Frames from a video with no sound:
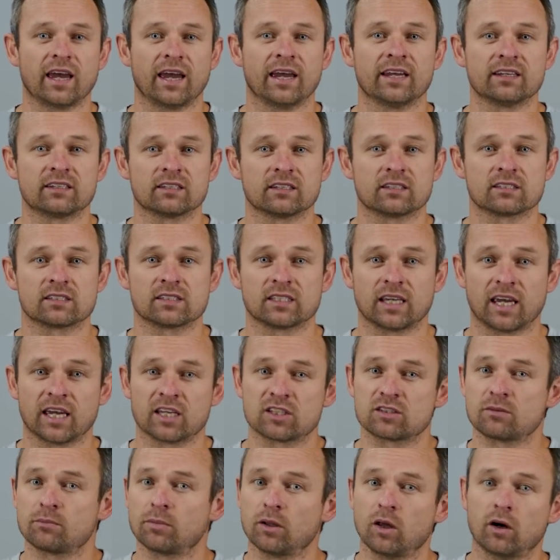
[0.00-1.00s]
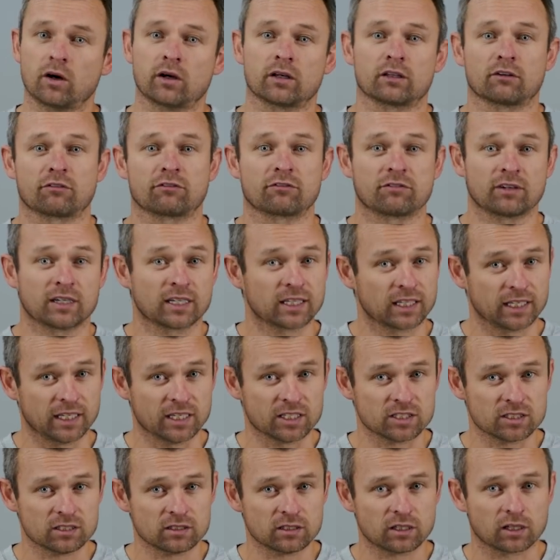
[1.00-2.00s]
enters the engine block at the front of the
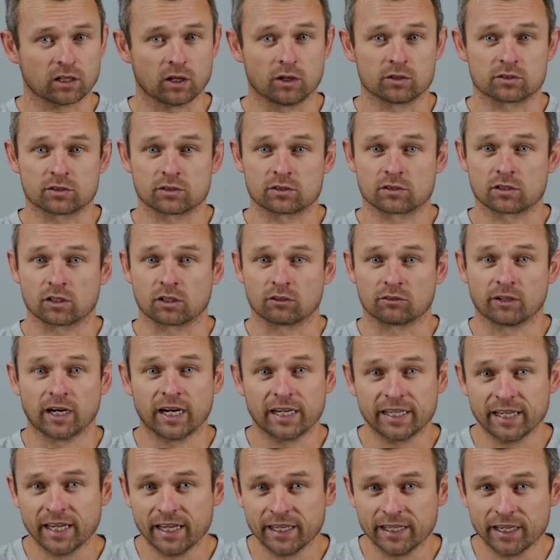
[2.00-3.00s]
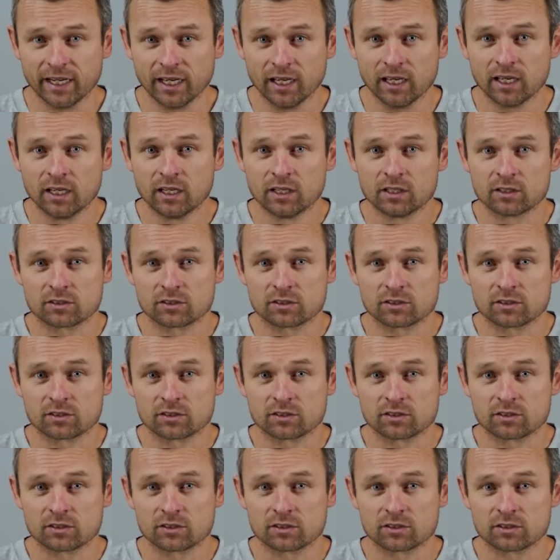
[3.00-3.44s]
engine, closest to the radiator.